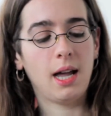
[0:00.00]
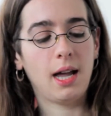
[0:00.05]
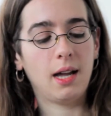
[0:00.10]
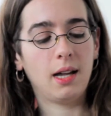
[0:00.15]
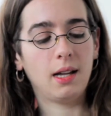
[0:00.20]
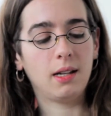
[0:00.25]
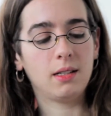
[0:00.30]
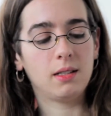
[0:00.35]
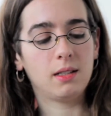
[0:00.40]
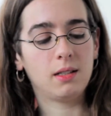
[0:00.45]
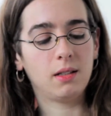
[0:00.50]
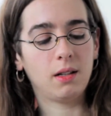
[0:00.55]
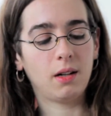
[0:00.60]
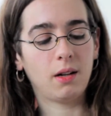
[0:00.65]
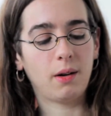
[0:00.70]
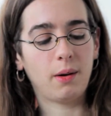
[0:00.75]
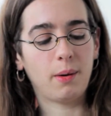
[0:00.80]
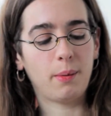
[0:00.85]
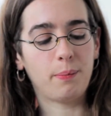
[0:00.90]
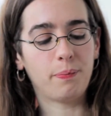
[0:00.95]
And
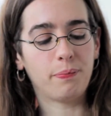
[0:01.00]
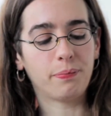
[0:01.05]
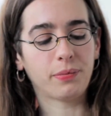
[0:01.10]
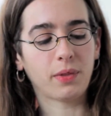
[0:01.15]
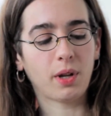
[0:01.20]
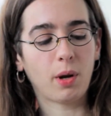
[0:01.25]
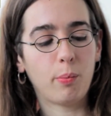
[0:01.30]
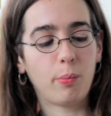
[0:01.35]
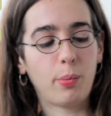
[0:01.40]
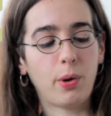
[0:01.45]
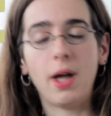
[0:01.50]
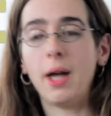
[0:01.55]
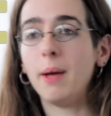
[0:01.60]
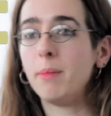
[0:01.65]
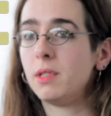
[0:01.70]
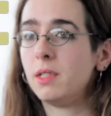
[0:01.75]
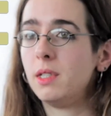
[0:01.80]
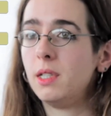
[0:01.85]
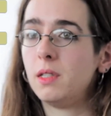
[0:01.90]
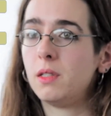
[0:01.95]
um,
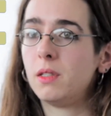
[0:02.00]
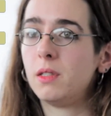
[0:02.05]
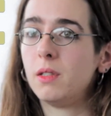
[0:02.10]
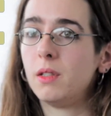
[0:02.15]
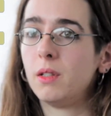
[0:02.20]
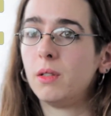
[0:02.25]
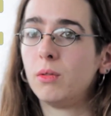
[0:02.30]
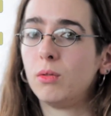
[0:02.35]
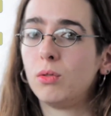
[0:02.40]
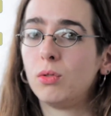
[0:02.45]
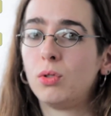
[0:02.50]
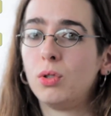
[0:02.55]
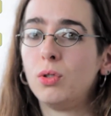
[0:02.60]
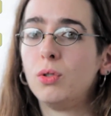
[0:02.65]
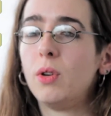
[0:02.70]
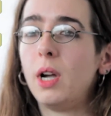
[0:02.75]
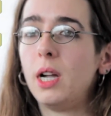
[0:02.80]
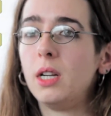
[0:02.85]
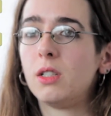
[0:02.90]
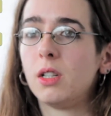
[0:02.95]
perhaps these
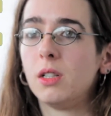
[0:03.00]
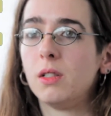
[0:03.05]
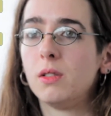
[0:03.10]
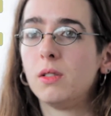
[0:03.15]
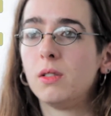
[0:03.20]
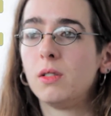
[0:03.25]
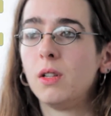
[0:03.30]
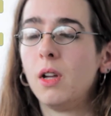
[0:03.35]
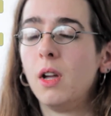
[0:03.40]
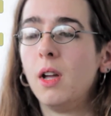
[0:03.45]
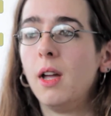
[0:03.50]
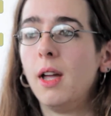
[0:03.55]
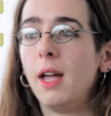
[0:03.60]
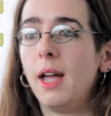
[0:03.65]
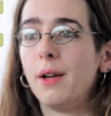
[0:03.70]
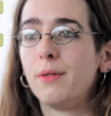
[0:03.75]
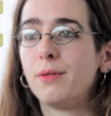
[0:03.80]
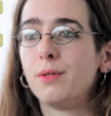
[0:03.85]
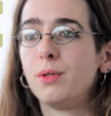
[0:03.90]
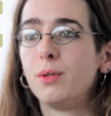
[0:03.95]
two agents
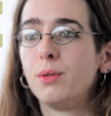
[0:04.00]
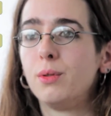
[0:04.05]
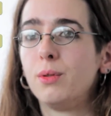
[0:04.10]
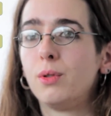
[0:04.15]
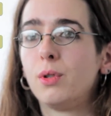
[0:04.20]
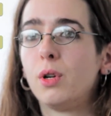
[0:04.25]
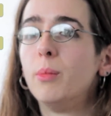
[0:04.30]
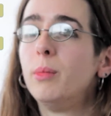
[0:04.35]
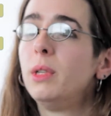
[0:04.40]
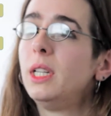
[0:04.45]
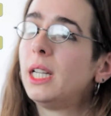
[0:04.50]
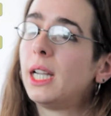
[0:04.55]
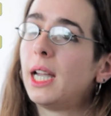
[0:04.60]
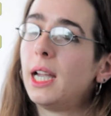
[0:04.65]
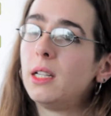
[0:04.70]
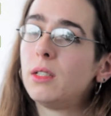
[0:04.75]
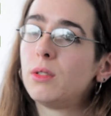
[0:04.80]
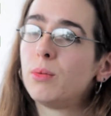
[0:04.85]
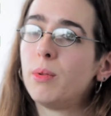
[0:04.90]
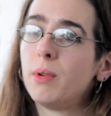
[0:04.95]
have to
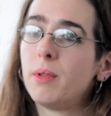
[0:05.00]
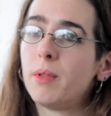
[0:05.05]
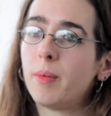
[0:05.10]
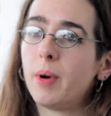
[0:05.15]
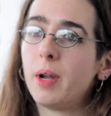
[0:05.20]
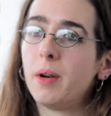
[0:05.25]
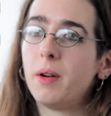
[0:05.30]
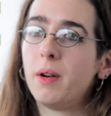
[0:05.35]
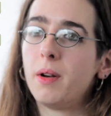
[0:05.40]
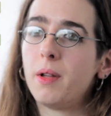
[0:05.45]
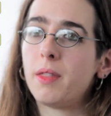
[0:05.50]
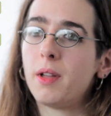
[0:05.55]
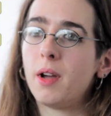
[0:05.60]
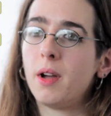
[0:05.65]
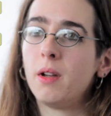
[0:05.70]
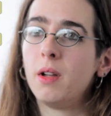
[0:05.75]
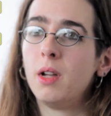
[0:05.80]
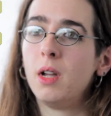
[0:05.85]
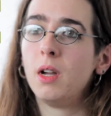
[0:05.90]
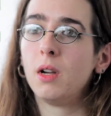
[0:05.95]
communicate with one
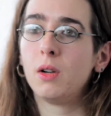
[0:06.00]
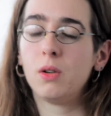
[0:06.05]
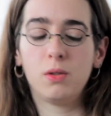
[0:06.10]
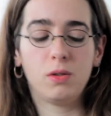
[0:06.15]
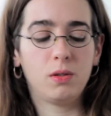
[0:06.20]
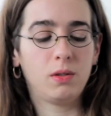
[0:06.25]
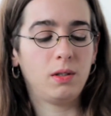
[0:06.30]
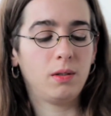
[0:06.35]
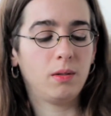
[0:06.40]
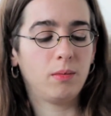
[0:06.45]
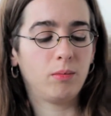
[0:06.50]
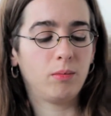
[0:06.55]
another because